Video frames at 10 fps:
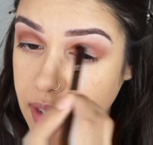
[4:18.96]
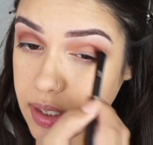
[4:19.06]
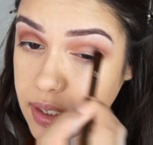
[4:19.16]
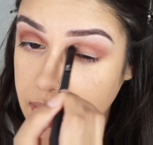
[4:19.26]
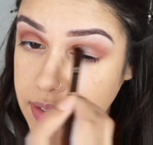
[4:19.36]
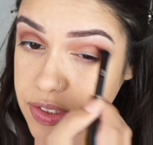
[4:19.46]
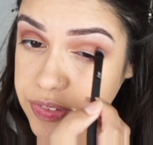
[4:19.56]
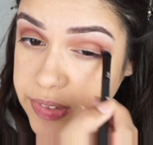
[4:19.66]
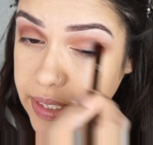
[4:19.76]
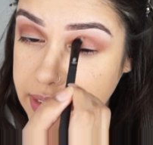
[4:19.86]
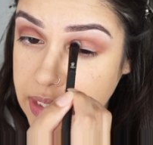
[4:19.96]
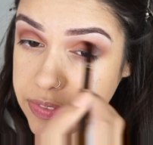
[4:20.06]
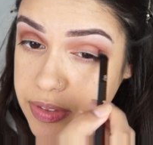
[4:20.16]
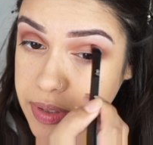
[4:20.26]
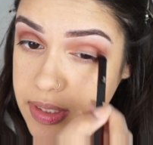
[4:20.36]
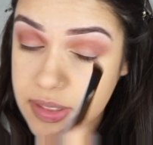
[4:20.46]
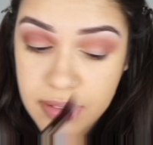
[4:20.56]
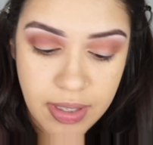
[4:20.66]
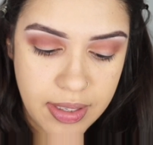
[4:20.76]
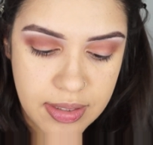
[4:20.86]
colors flying everywhere, so
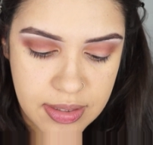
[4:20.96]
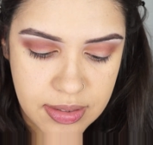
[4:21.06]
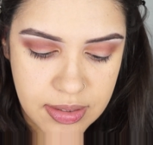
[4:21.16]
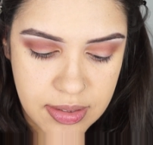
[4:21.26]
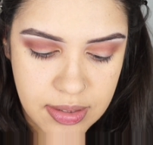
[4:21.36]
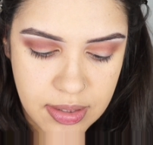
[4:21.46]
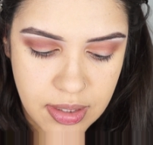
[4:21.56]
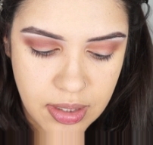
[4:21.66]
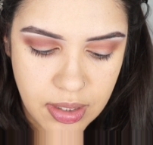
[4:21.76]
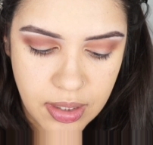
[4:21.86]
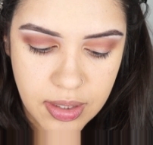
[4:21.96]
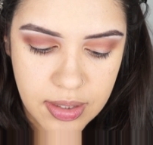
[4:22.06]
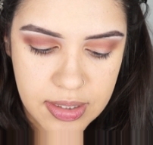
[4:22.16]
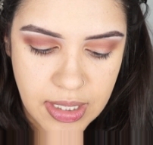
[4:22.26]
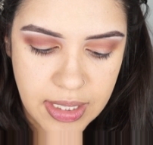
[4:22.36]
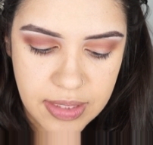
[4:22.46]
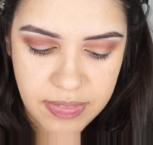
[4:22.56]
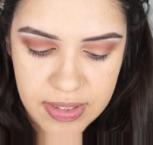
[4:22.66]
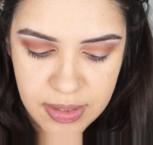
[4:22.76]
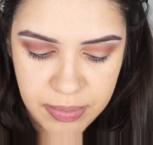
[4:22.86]
that is a good sign if
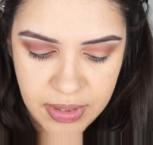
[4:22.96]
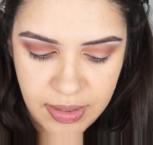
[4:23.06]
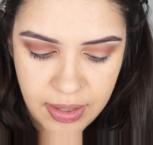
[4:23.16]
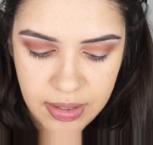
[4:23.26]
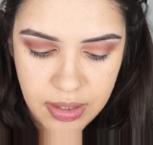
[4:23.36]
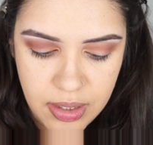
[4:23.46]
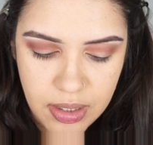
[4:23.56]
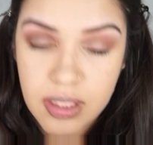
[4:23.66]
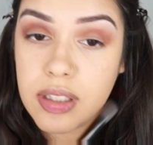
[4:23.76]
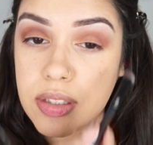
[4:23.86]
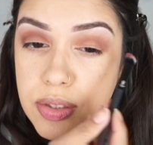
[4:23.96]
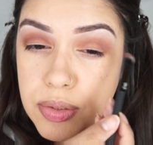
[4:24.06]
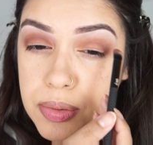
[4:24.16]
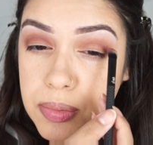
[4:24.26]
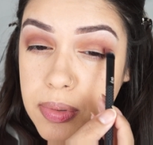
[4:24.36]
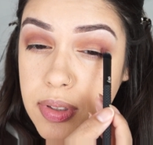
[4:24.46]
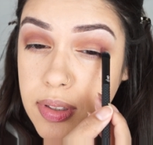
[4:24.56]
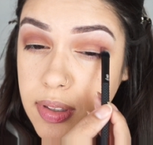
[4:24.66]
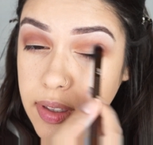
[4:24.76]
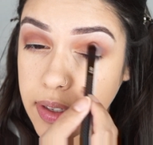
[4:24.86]
that's something that you
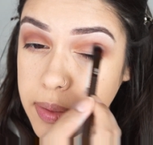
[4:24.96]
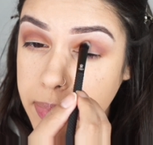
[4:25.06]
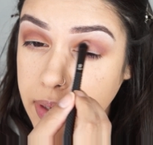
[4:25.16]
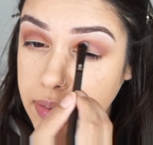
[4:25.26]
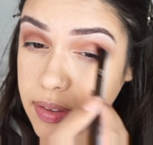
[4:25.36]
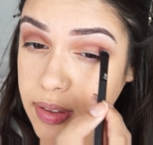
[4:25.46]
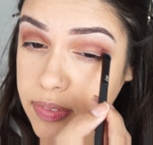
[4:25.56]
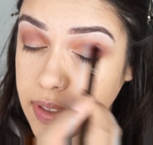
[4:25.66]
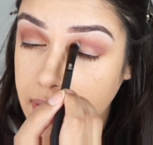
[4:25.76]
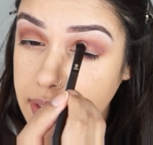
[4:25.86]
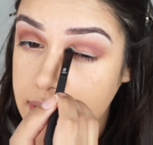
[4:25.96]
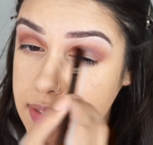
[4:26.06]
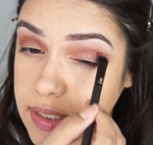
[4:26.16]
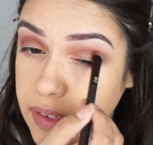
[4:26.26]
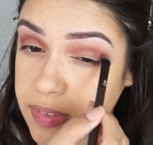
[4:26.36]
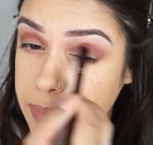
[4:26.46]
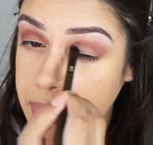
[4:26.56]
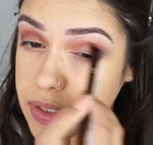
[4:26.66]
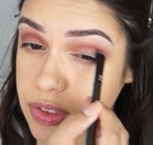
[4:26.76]
care about. I feel like it doesn't have that much